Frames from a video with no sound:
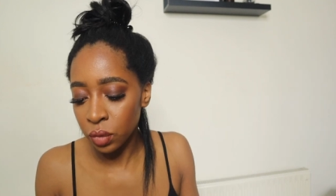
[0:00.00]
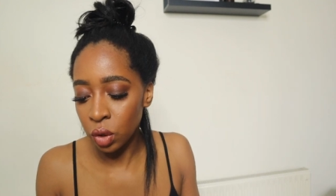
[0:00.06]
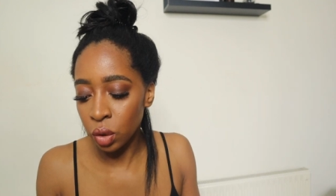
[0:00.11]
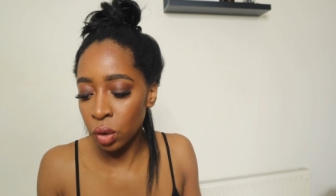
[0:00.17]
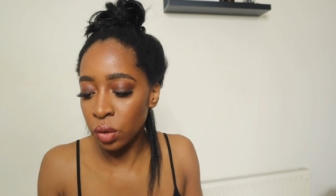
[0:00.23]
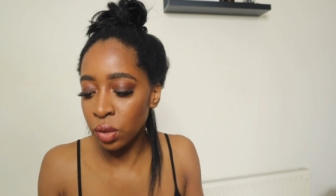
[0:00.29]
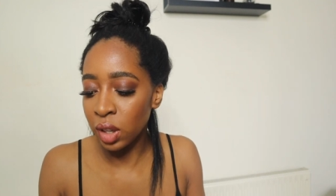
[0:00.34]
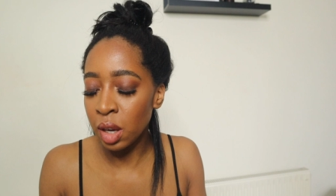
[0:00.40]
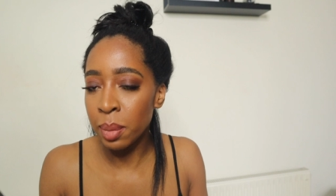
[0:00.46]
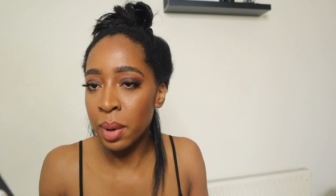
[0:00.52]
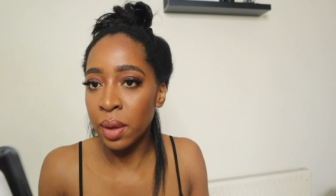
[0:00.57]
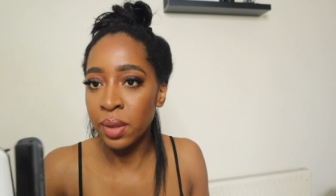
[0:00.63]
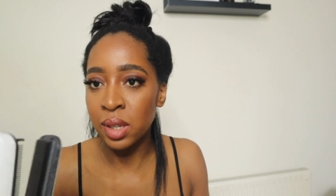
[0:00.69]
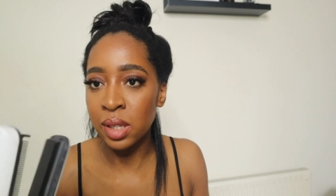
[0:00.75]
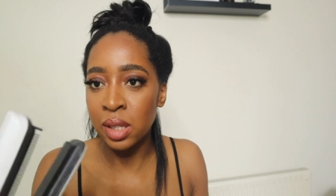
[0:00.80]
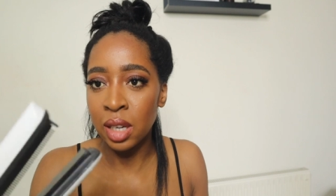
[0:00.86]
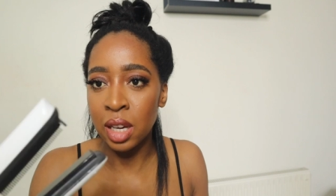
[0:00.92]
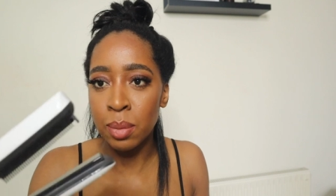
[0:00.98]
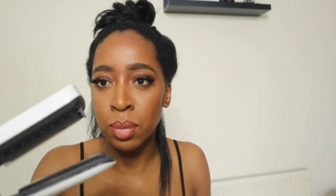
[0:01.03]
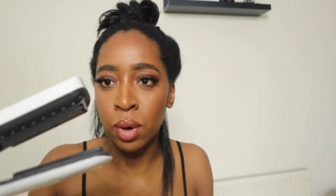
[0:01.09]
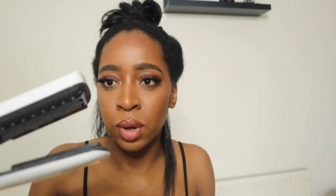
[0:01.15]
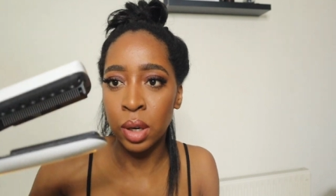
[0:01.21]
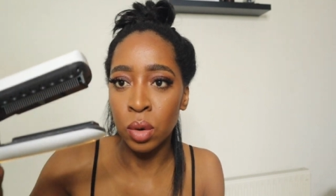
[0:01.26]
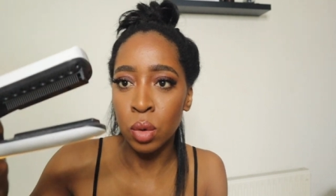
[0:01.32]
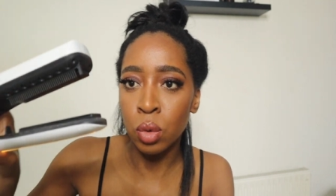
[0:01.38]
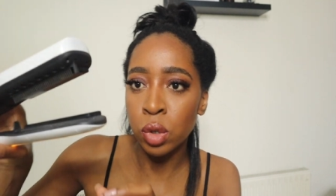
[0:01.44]
The good thing about this steam
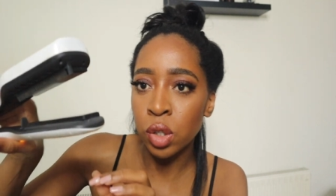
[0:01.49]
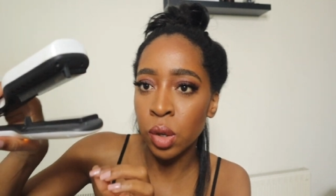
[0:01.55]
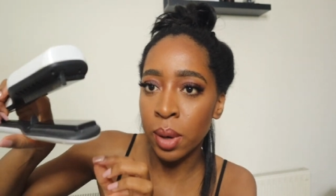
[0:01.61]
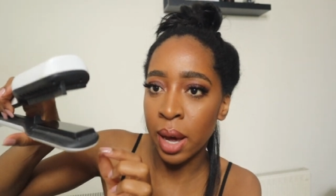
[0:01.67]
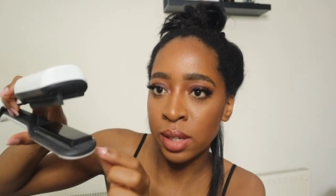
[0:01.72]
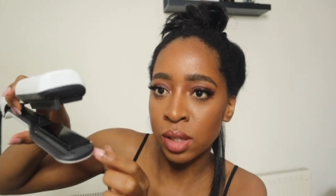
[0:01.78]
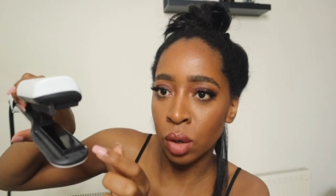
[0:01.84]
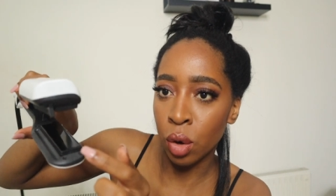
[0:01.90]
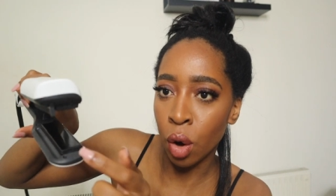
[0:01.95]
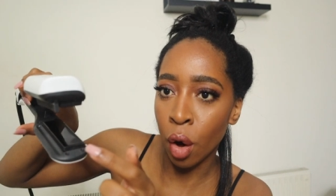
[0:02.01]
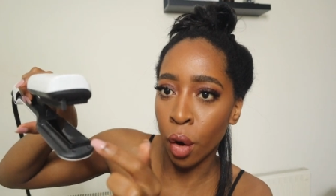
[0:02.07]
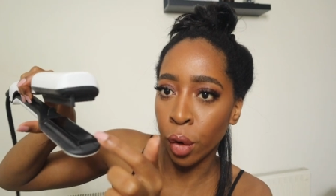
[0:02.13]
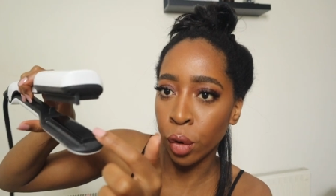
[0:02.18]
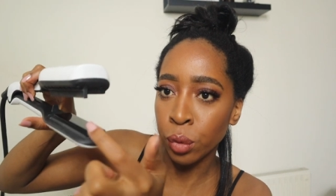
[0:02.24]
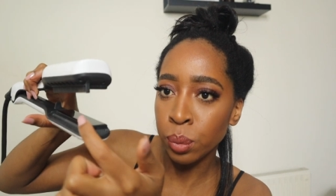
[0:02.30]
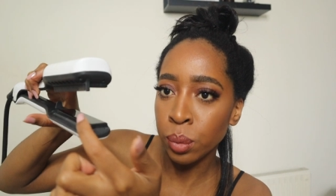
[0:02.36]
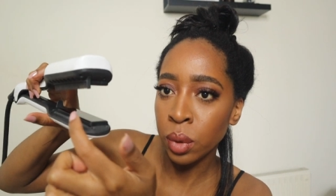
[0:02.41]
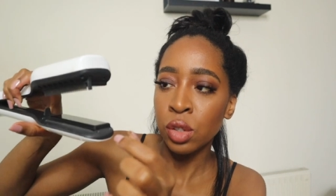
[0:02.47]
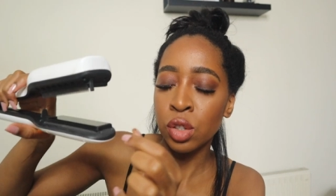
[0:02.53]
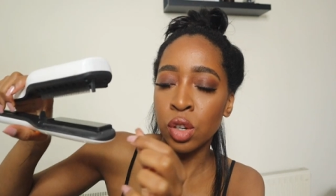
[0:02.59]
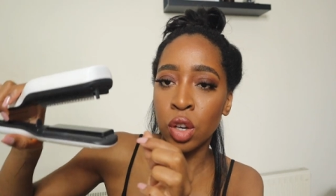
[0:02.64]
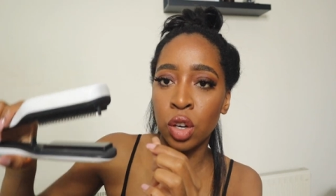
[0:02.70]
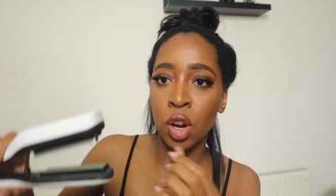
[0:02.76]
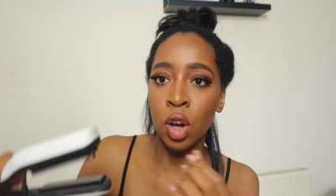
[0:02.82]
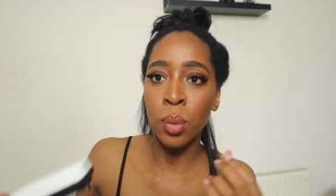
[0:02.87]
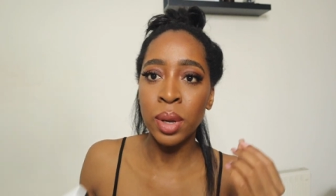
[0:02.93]
pod, it also has a comb. So
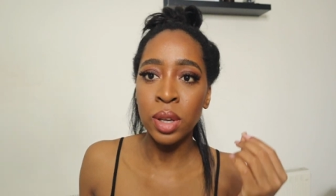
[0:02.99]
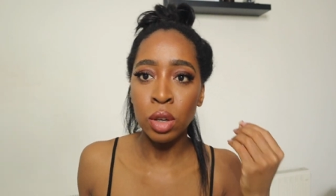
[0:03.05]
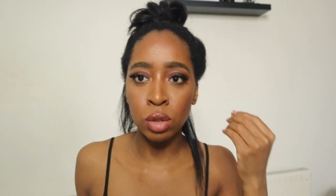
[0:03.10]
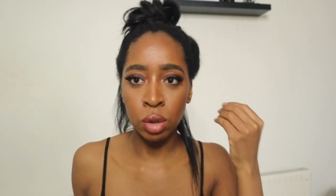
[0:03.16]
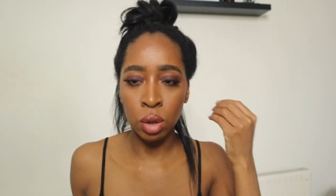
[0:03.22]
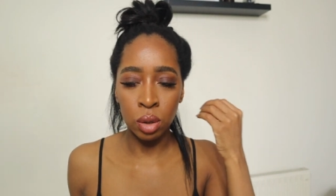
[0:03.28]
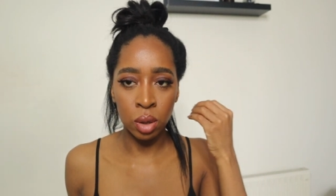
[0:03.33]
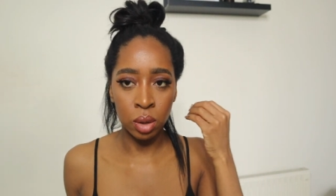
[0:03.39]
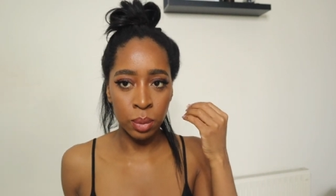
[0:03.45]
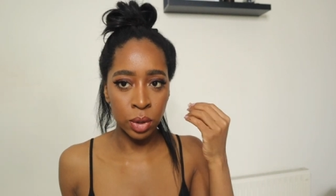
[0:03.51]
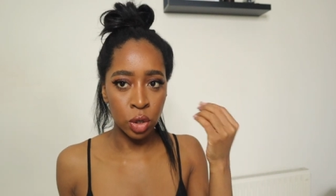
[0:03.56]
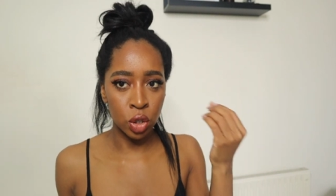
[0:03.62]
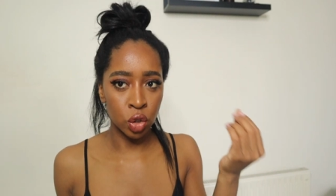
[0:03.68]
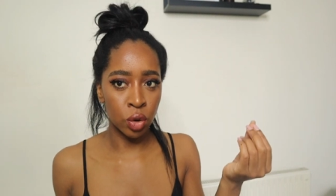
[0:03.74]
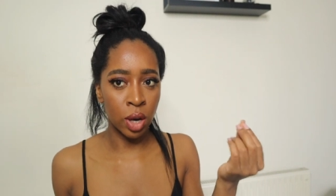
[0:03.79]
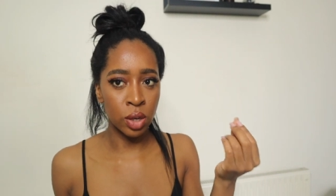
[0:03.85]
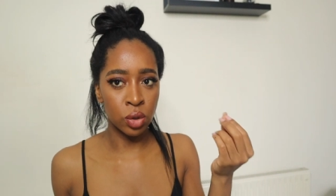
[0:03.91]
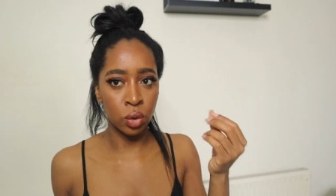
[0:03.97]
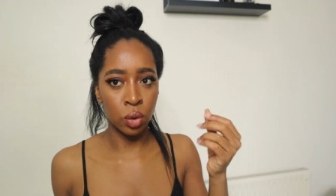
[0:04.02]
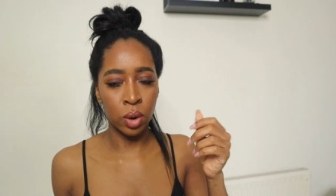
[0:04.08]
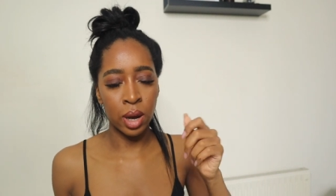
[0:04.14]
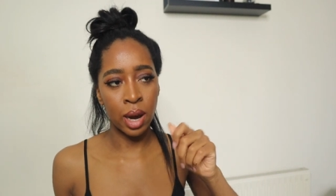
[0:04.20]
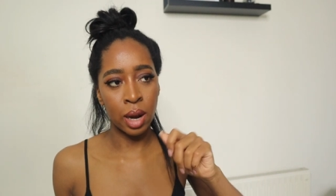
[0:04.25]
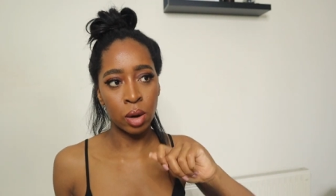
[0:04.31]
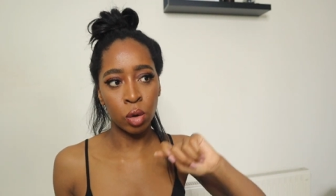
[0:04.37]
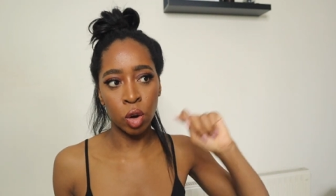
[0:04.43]
you know when you do that, when you straighten your
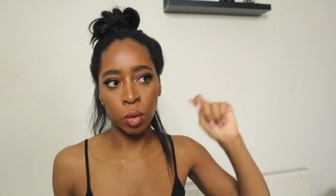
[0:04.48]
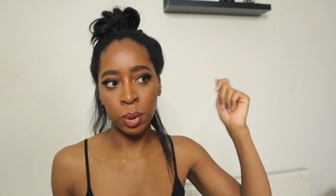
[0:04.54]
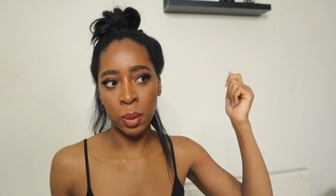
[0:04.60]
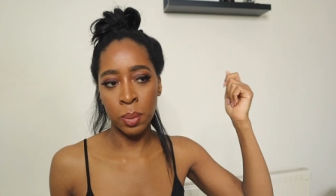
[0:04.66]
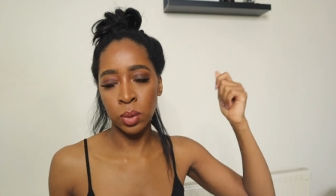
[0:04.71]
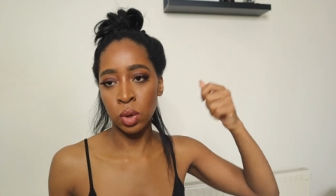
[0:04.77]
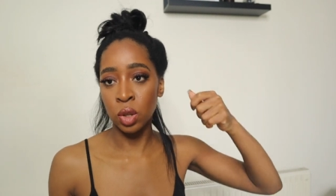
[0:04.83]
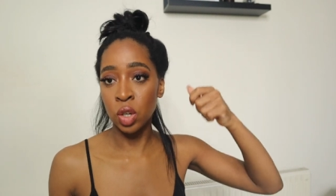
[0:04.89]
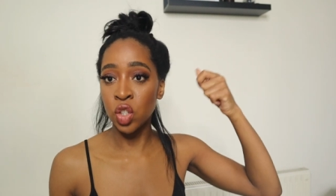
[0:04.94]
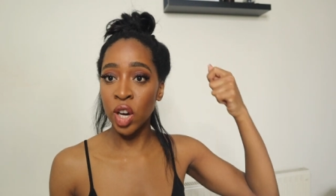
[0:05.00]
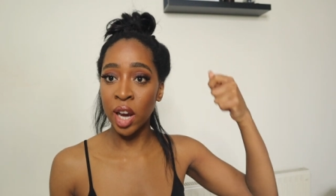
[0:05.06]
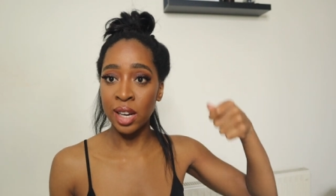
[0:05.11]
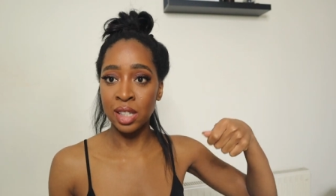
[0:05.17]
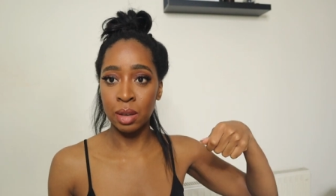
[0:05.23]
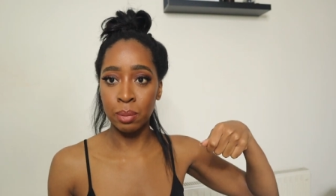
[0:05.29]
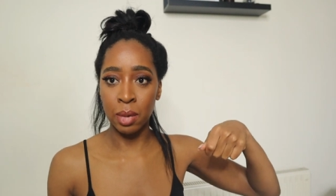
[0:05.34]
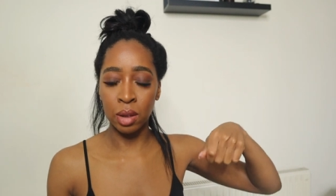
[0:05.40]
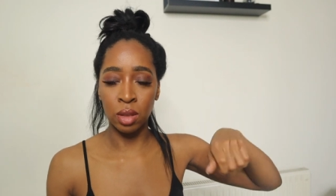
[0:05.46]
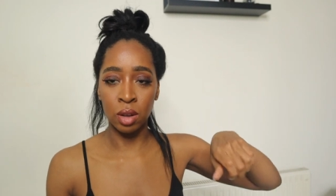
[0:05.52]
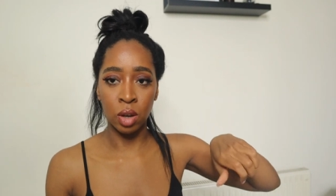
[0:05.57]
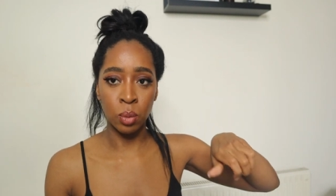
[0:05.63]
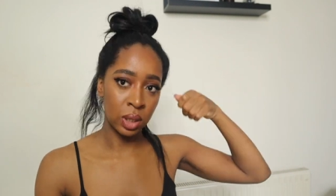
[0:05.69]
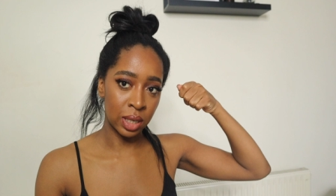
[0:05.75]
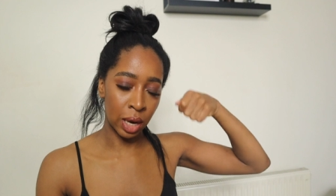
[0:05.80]
hand, a lot of people do the chasing method.